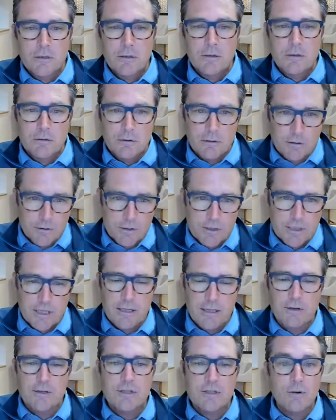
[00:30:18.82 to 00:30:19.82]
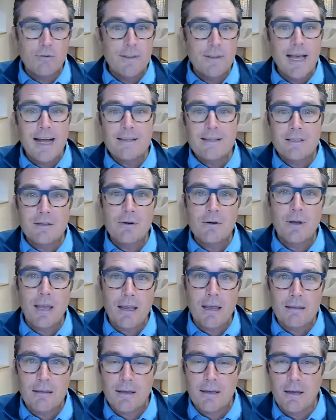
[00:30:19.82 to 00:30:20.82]
you'll see those. So that's an
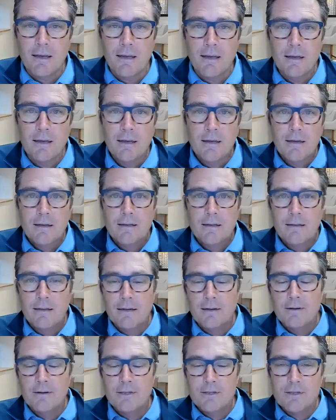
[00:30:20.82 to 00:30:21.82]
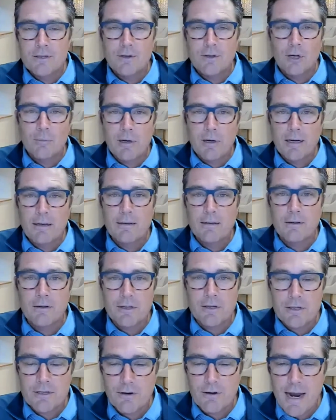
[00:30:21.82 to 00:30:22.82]
okay thing. They're disturbing, they're
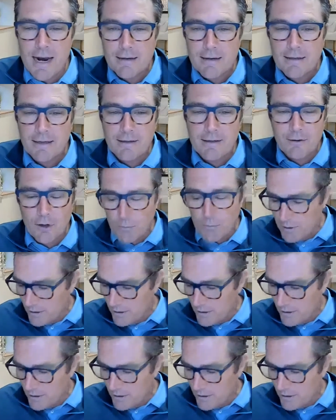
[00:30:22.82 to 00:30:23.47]
distracting, nobody